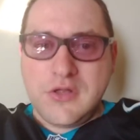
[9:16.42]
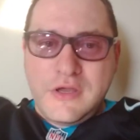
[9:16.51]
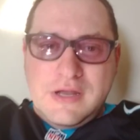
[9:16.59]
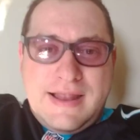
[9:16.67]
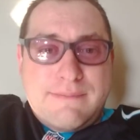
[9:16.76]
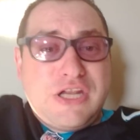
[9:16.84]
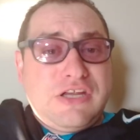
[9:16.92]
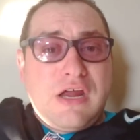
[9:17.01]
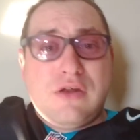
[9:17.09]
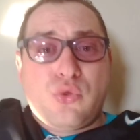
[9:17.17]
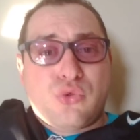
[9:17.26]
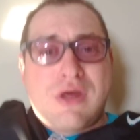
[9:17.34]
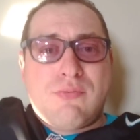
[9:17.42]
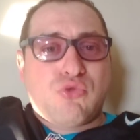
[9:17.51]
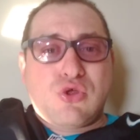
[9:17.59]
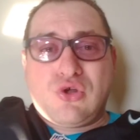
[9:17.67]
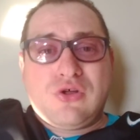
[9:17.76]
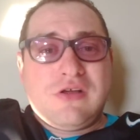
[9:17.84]
Let me tell you
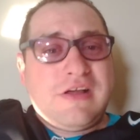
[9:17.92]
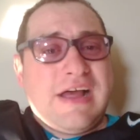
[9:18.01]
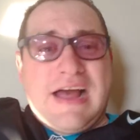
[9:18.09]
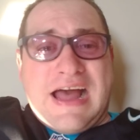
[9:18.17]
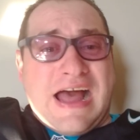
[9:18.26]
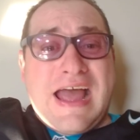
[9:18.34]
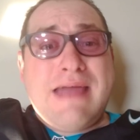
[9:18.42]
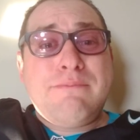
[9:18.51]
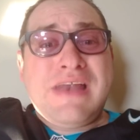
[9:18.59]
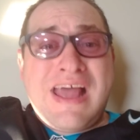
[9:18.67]
something. I'm